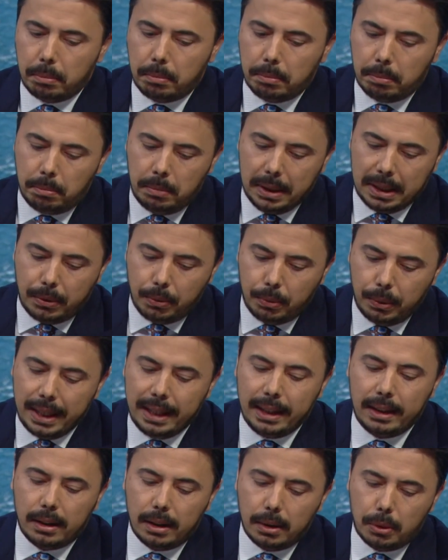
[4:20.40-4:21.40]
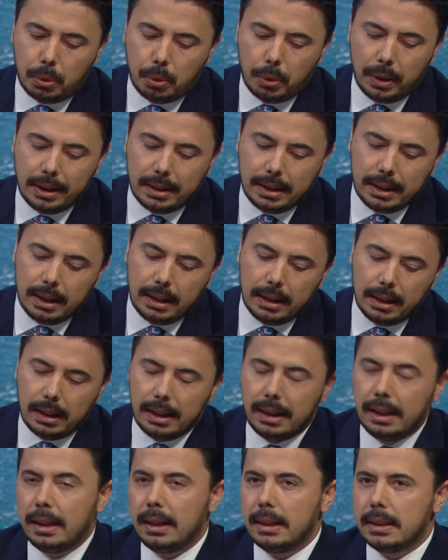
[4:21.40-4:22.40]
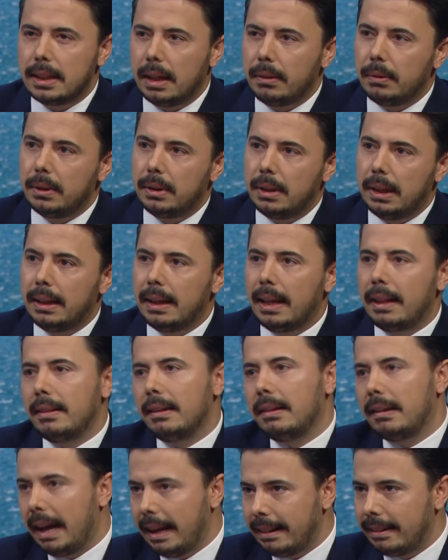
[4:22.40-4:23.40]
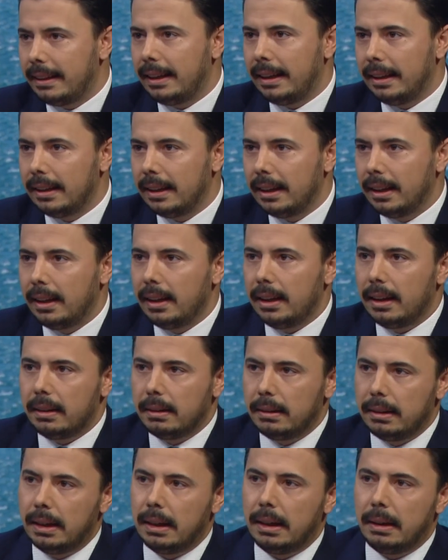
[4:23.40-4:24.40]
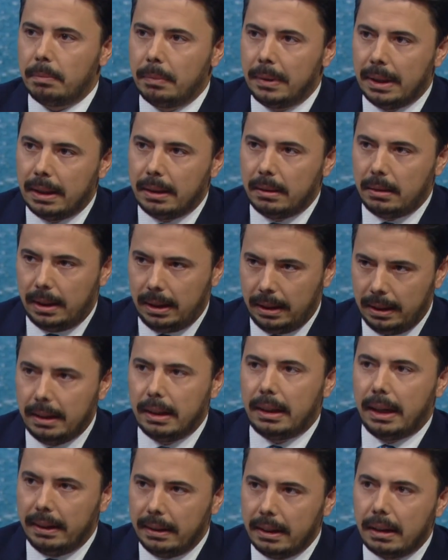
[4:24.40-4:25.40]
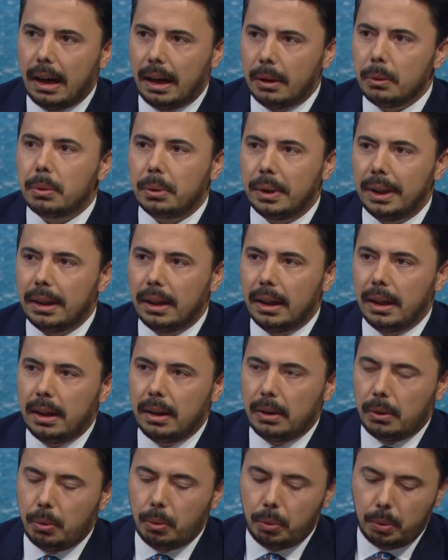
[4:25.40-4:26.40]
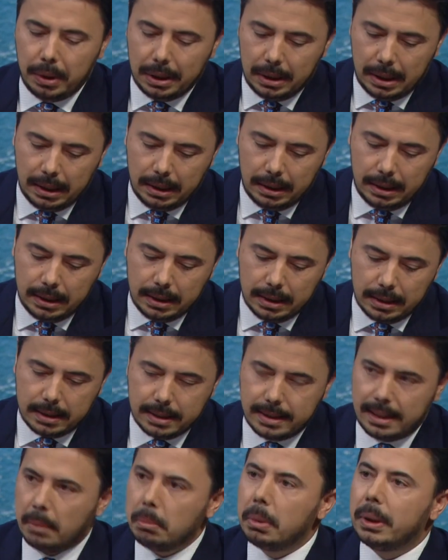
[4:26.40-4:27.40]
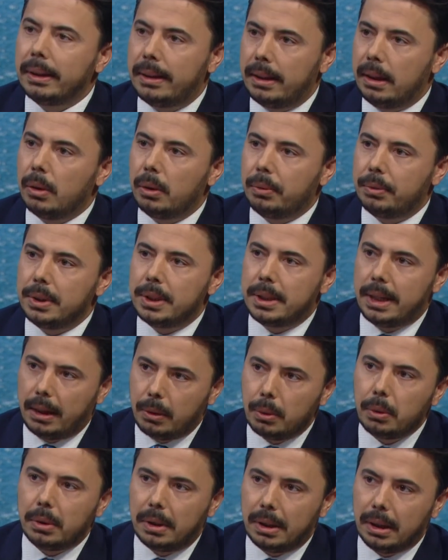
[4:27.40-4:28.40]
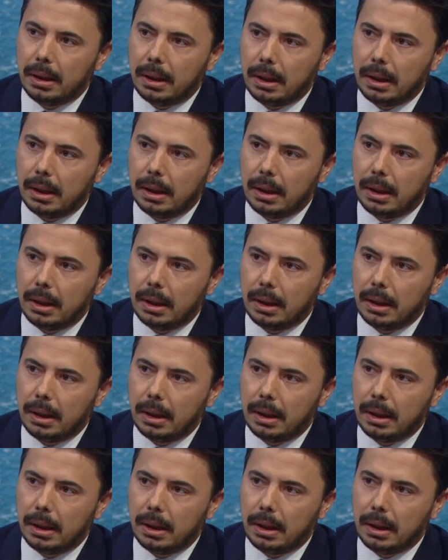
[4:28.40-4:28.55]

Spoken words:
between 2017 and the 19, in the country, the stability of the security